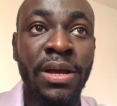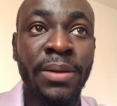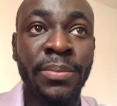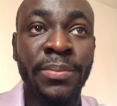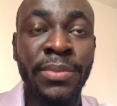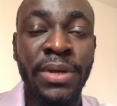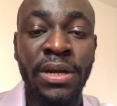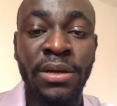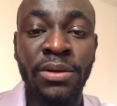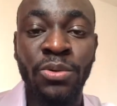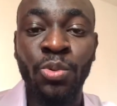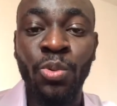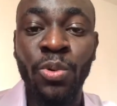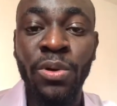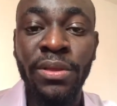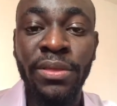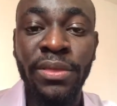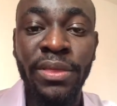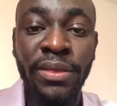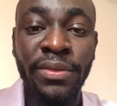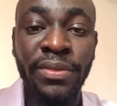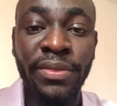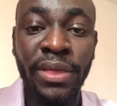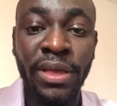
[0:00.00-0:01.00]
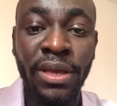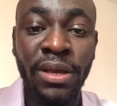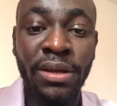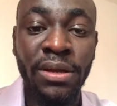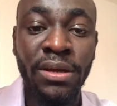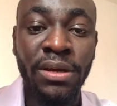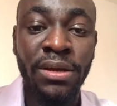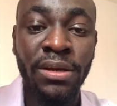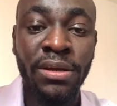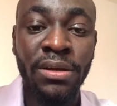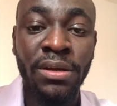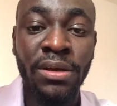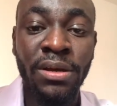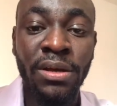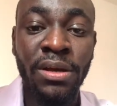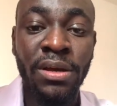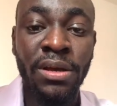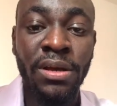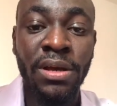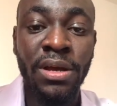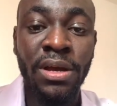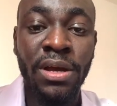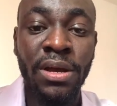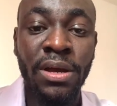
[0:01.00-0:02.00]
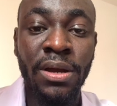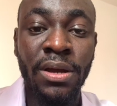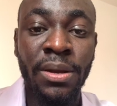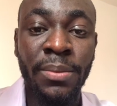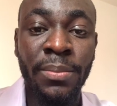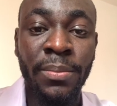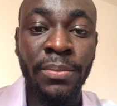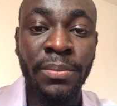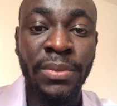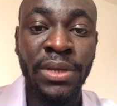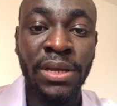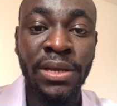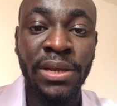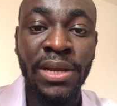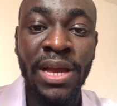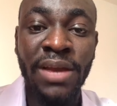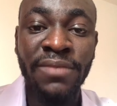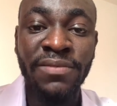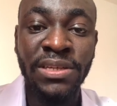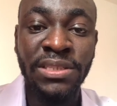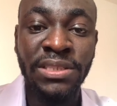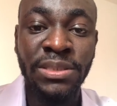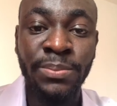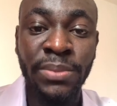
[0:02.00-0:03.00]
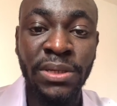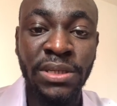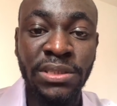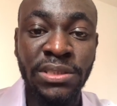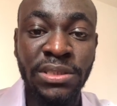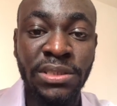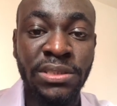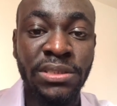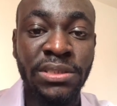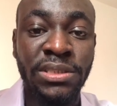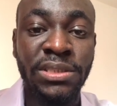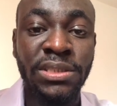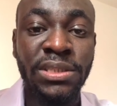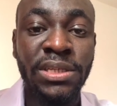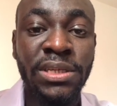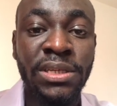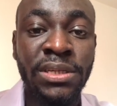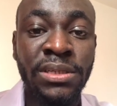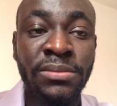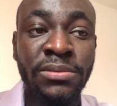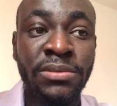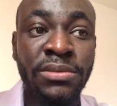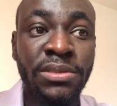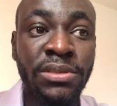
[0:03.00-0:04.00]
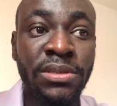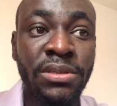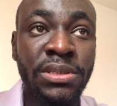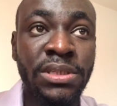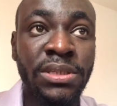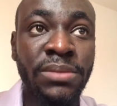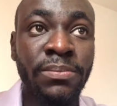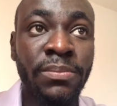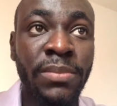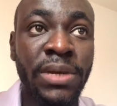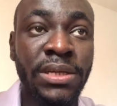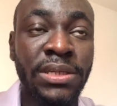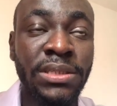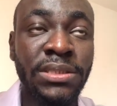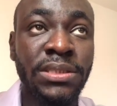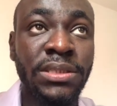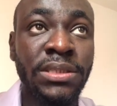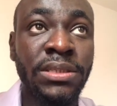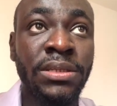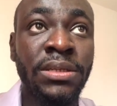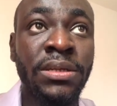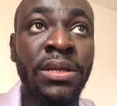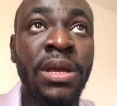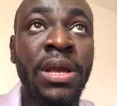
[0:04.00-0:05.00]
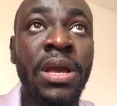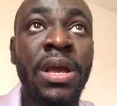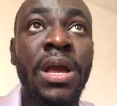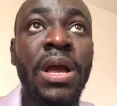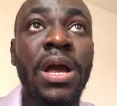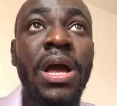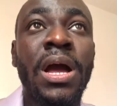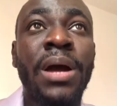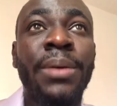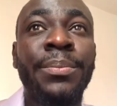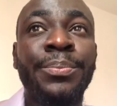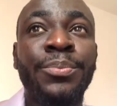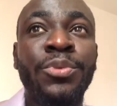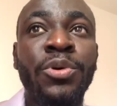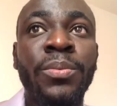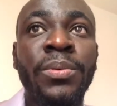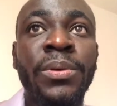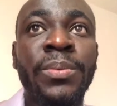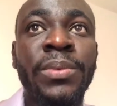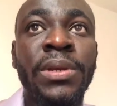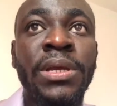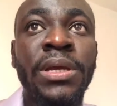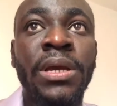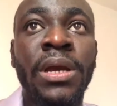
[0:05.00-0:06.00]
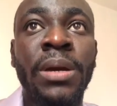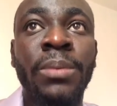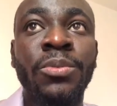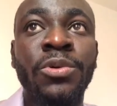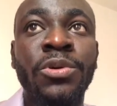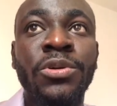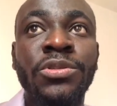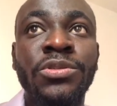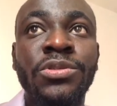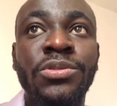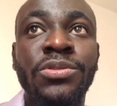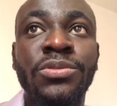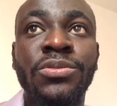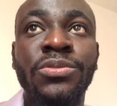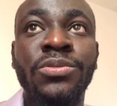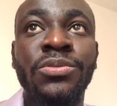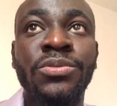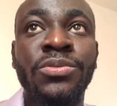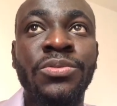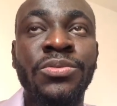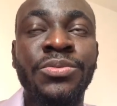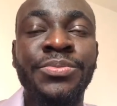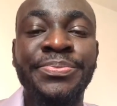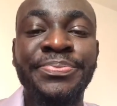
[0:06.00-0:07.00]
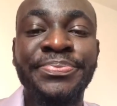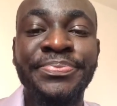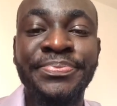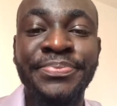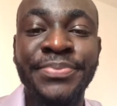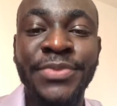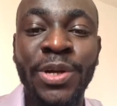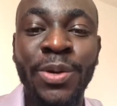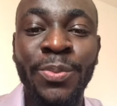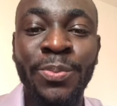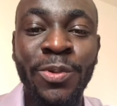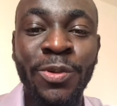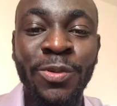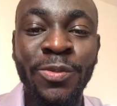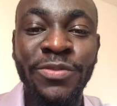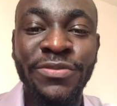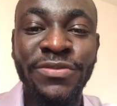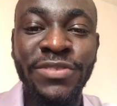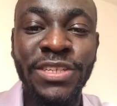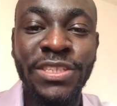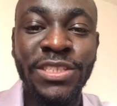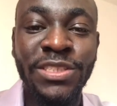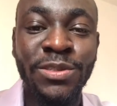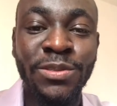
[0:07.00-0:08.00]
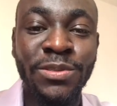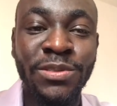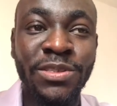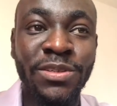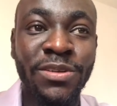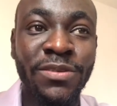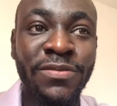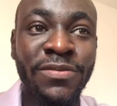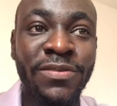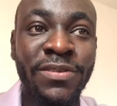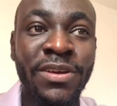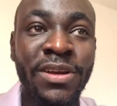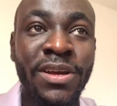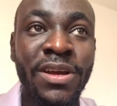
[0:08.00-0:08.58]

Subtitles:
and what they think their life has been since they started studying medicine. And probably I'm going to upload videos of